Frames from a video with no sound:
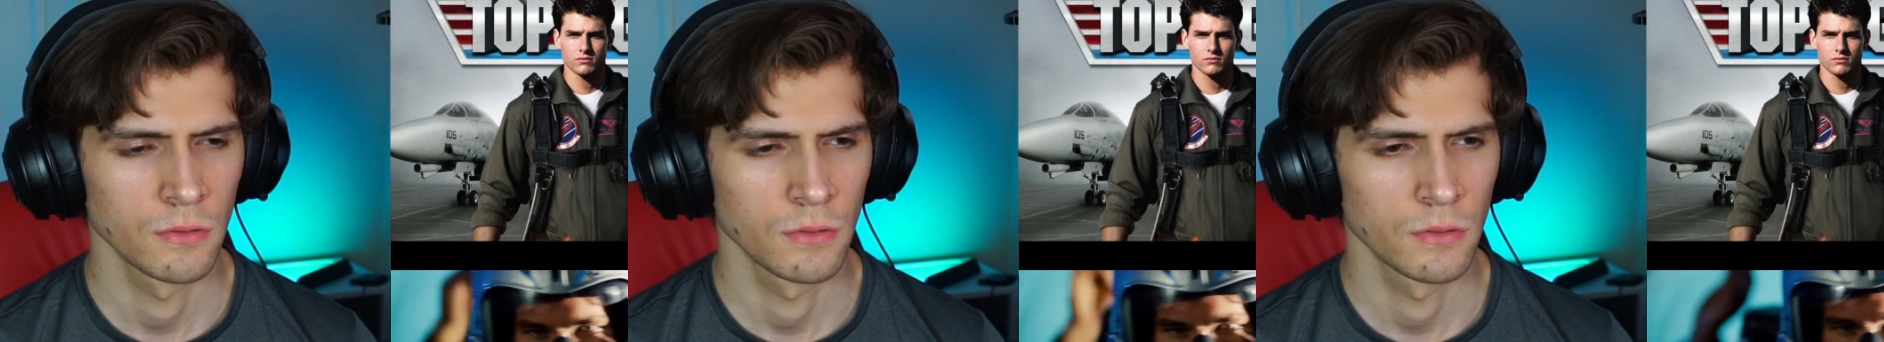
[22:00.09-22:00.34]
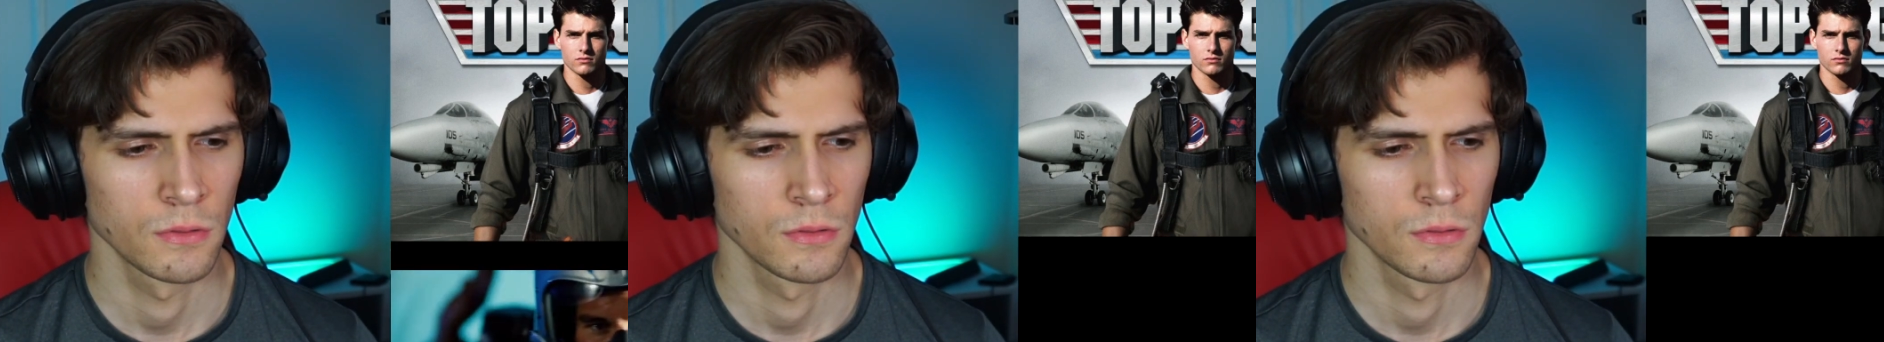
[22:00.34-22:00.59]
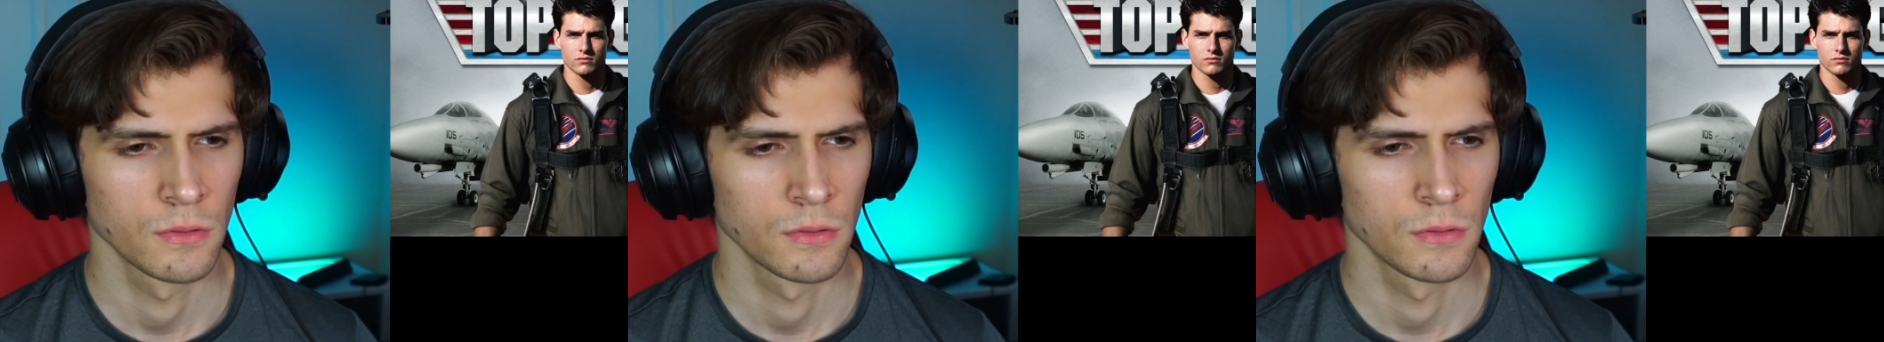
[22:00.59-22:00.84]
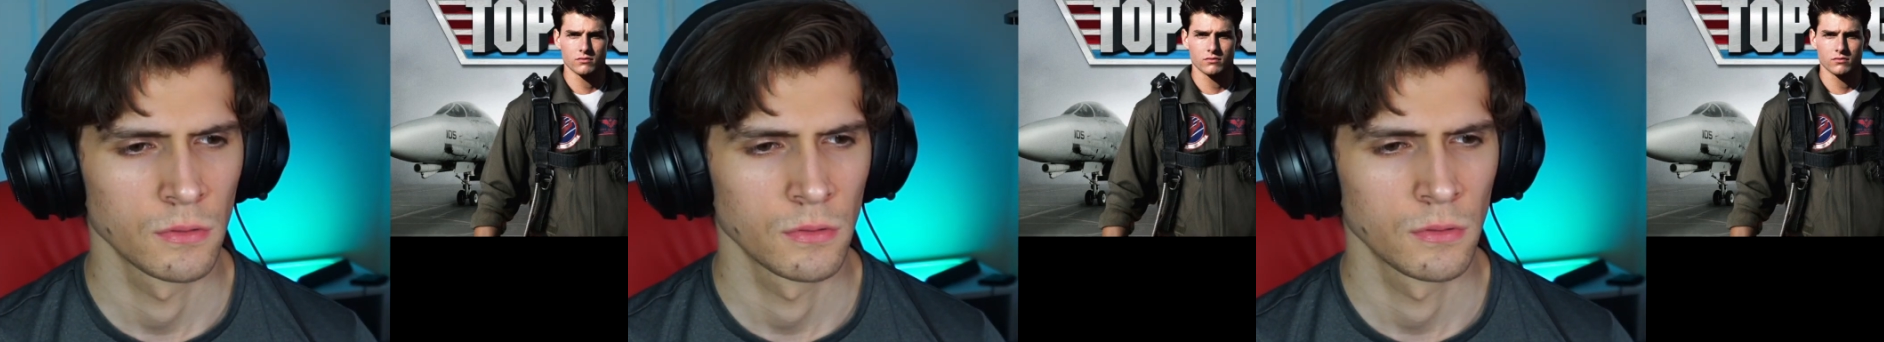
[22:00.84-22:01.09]

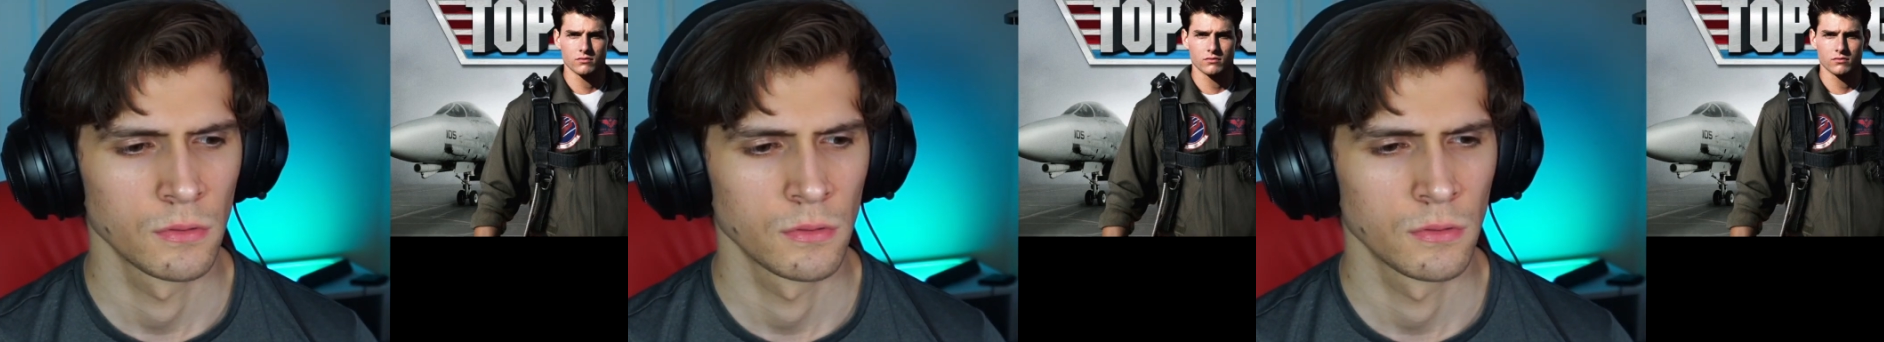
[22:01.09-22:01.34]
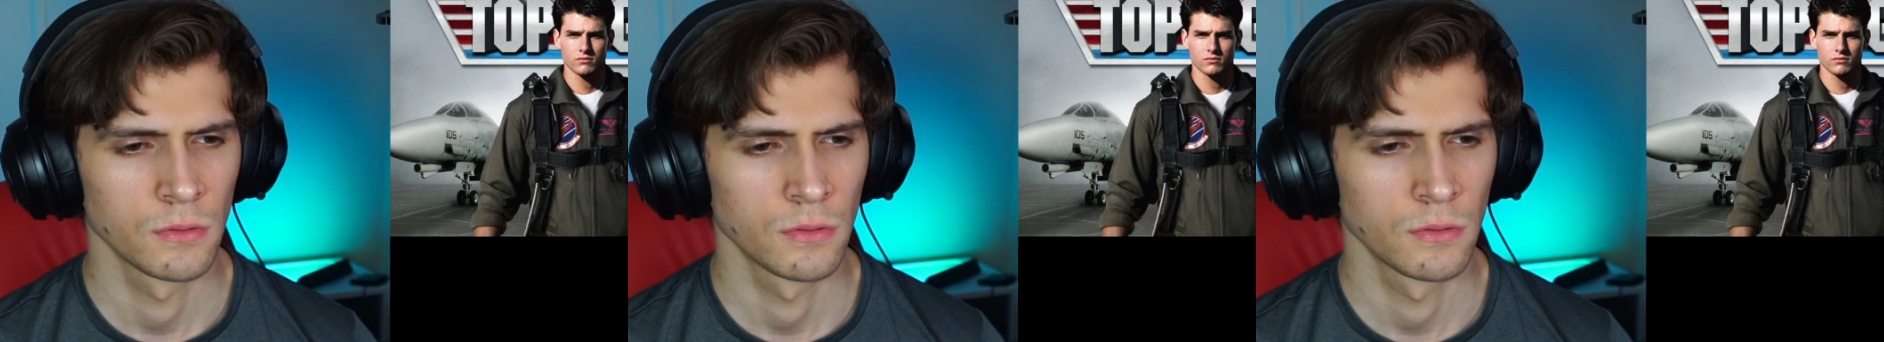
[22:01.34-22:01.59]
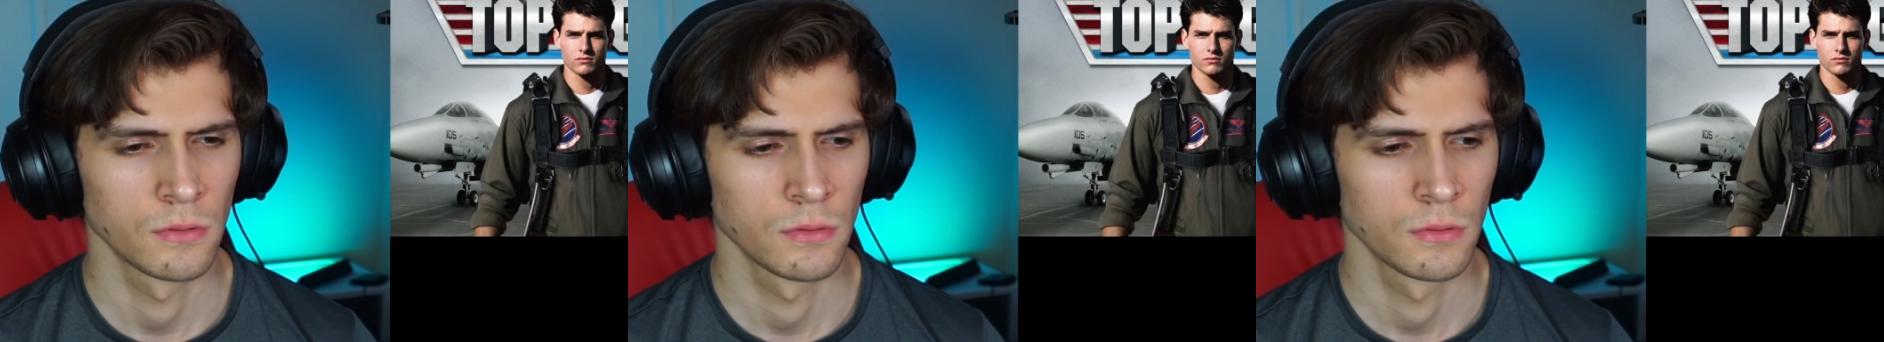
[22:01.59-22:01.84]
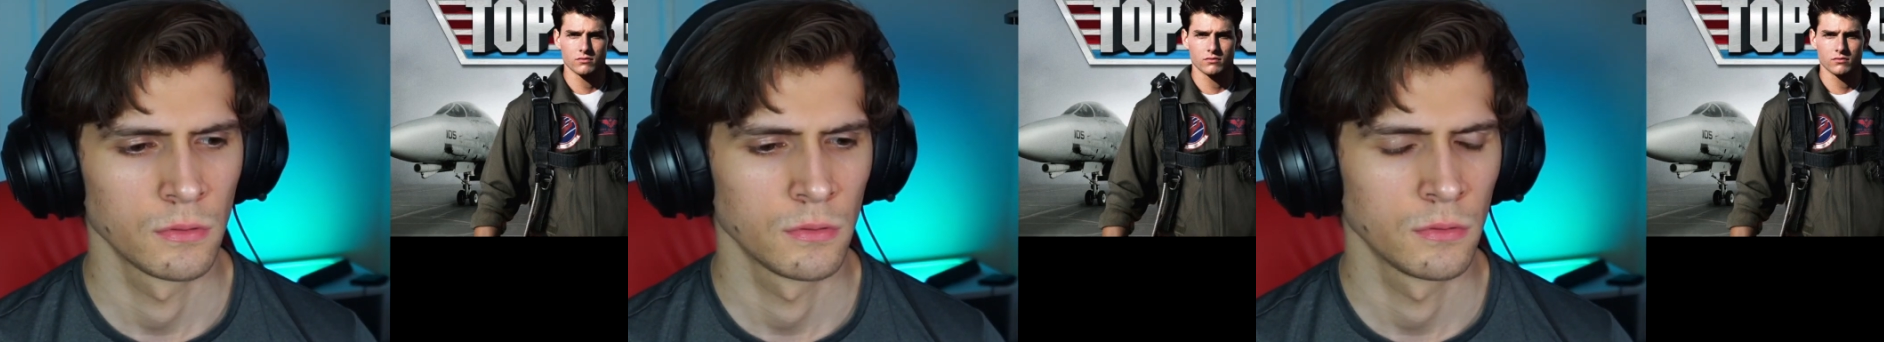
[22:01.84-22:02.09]

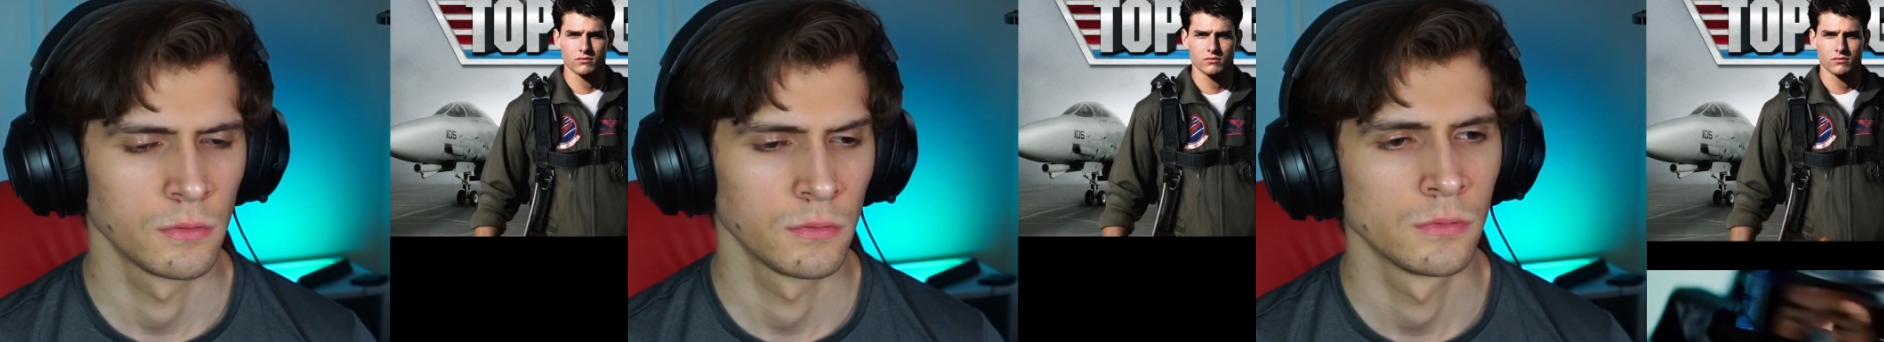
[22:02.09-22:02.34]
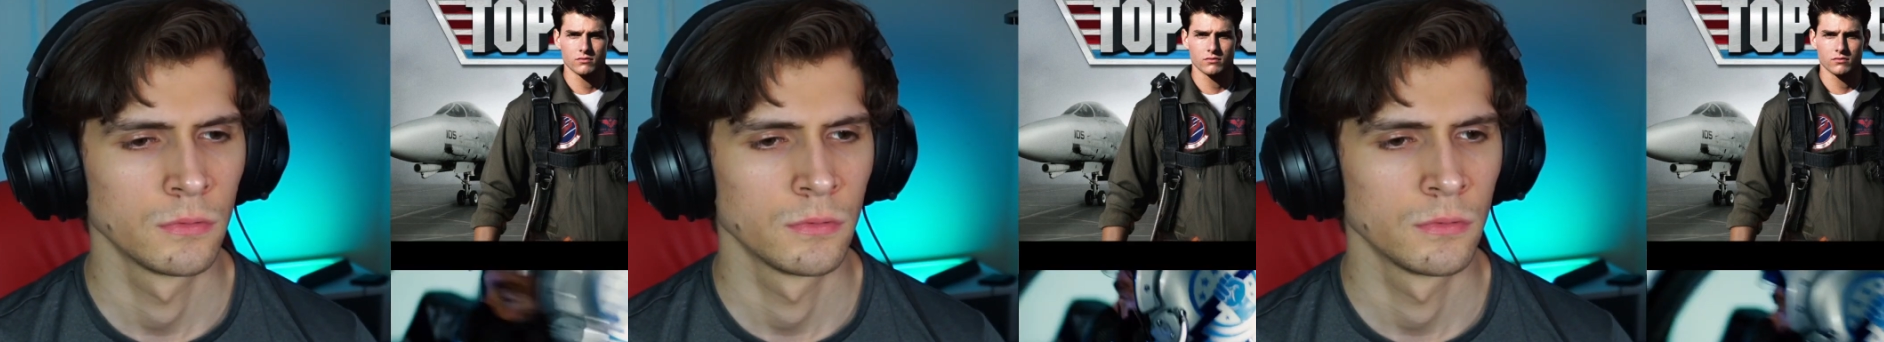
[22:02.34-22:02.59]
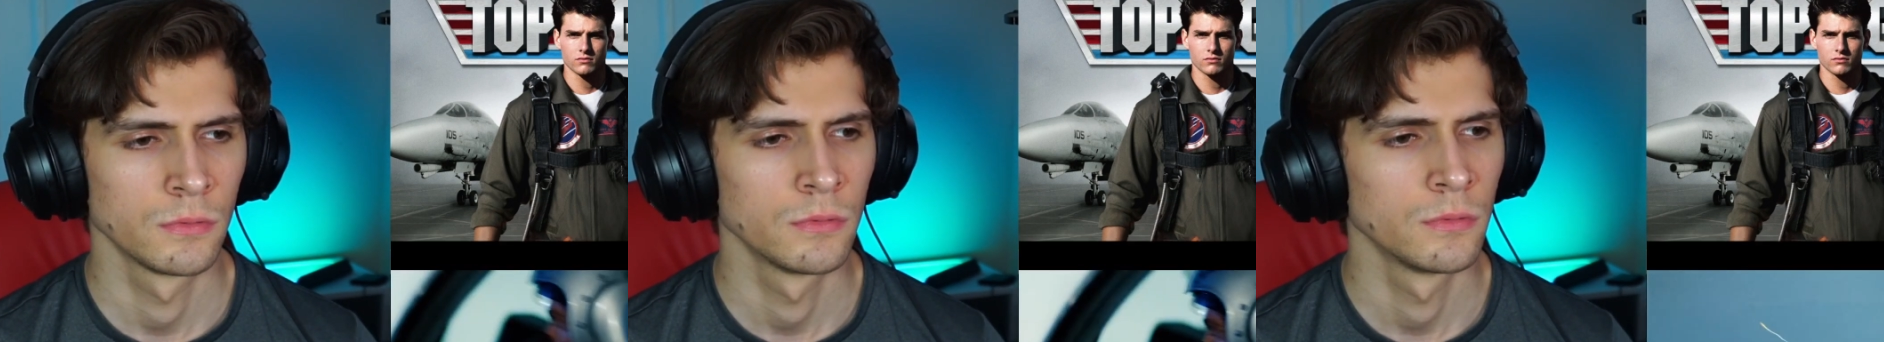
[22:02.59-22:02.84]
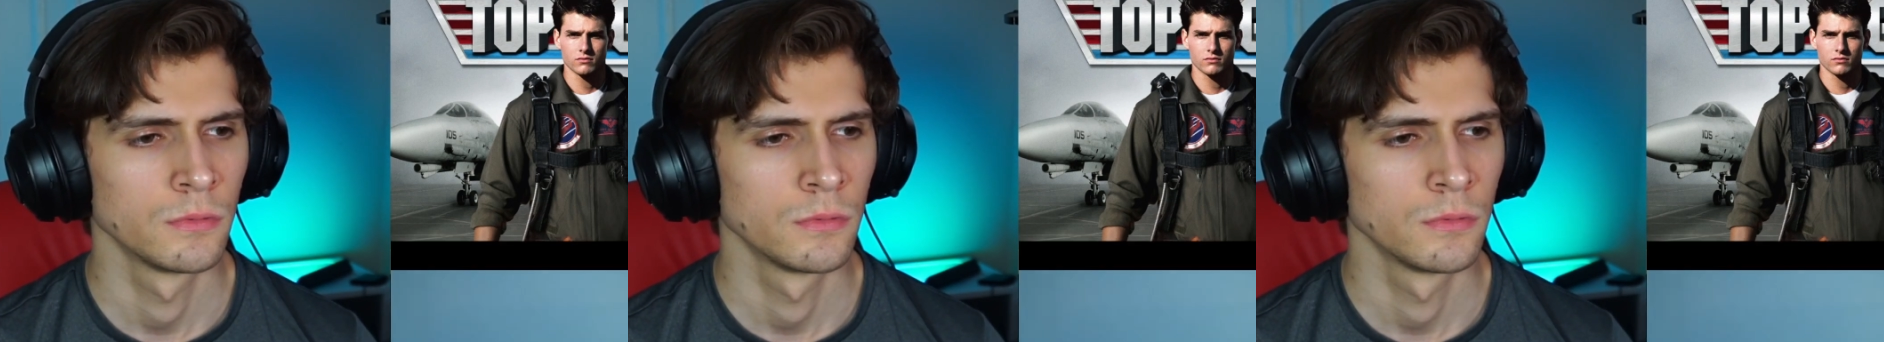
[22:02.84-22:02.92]
(no one is talking)